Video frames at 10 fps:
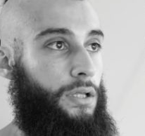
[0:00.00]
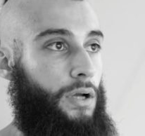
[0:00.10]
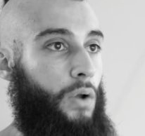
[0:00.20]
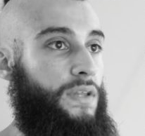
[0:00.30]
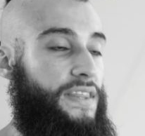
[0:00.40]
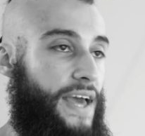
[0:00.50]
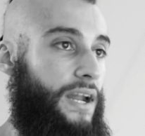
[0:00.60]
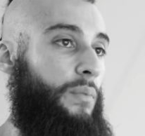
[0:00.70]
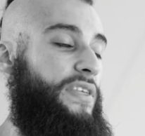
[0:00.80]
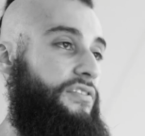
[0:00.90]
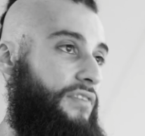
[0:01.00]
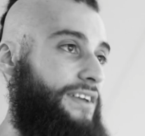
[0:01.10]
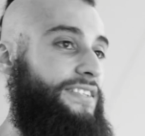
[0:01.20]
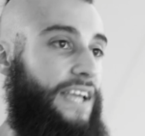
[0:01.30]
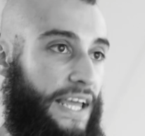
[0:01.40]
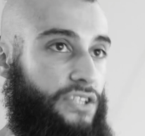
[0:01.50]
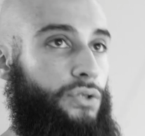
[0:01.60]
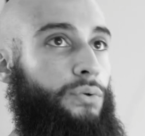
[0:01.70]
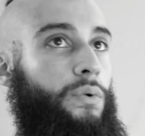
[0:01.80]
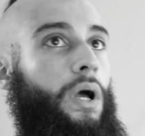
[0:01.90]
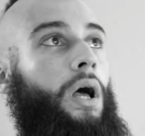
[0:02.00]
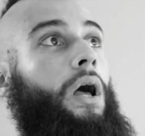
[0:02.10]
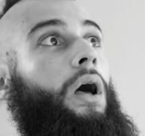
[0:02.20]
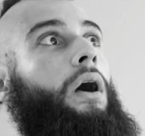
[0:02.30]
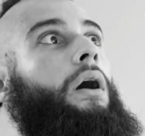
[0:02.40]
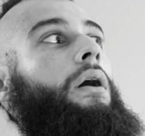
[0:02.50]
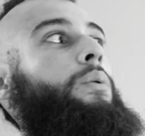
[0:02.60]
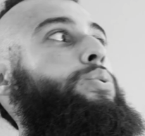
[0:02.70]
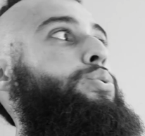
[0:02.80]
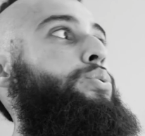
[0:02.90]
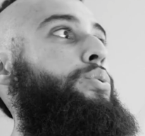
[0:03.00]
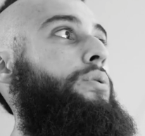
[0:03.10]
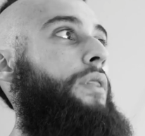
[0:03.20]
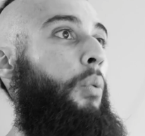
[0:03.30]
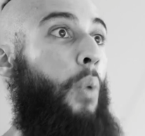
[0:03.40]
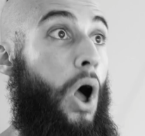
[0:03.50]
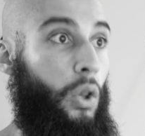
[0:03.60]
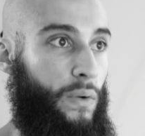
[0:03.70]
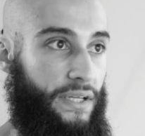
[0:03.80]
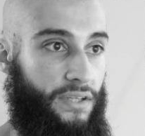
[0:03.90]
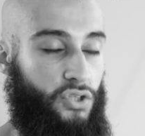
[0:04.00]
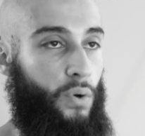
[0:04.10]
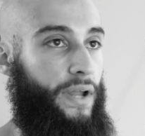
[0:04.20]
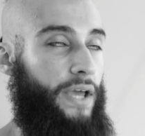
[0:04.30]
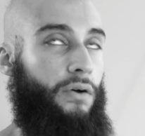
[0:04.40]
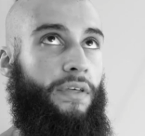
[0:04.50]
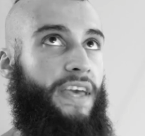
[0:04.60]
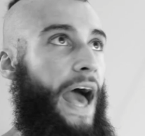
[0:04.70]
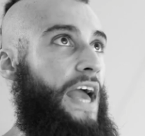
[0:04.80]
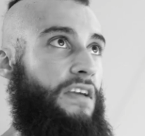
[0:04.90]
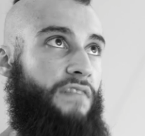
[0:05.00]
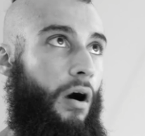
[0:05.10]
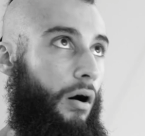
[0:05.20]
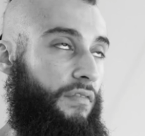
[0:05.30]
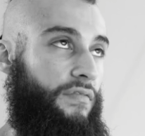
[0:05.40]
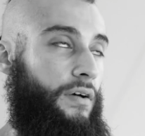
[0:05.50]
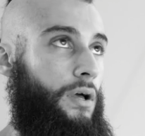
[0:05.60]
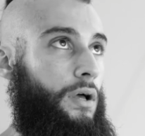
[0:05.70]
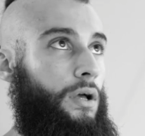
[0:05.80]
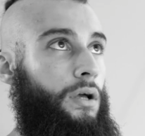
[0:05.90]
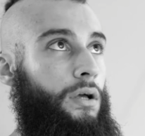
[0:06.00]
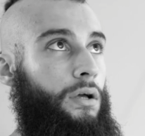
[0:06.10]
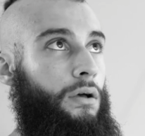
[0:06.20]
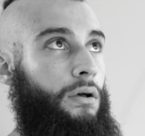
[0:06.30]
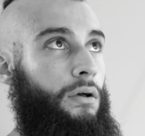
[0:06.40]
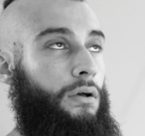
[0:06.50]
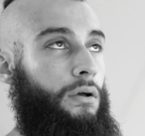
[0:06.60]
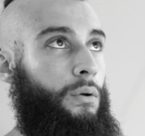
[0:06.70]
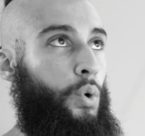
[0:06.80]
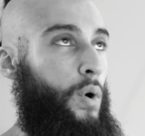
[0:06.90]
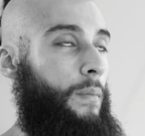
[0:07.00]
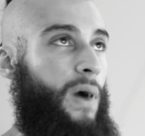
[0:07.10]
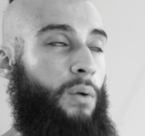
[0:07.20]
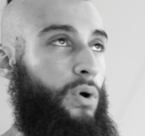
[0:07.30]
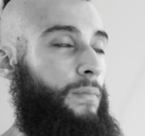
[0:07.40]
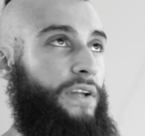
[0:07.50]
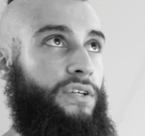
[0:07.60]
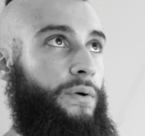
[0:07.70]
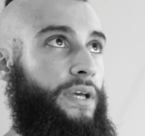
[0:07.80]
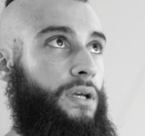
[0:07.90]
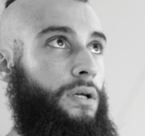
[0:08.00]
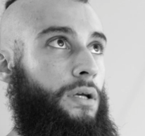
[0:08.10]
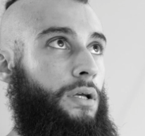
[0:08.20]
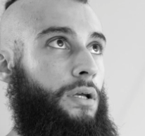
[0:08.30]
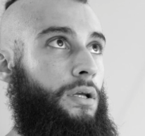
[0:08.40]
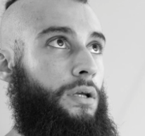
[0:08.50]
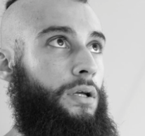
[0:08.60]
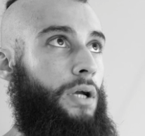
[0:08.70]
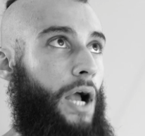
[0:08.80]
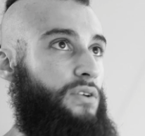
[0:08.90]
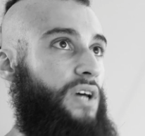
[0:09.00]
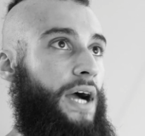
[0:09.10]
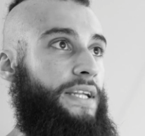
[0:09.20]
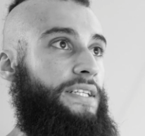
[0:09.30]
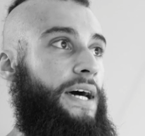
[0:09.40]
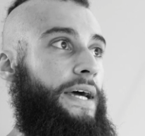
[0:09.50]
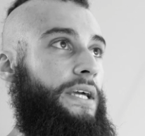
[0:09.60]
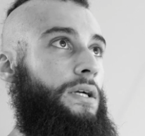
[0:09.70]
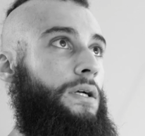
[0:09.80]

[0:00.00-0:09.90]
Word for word: Only then are we thrust into the whirlwind, the tornado, the cave of who am I, what am I doing, I could die any day.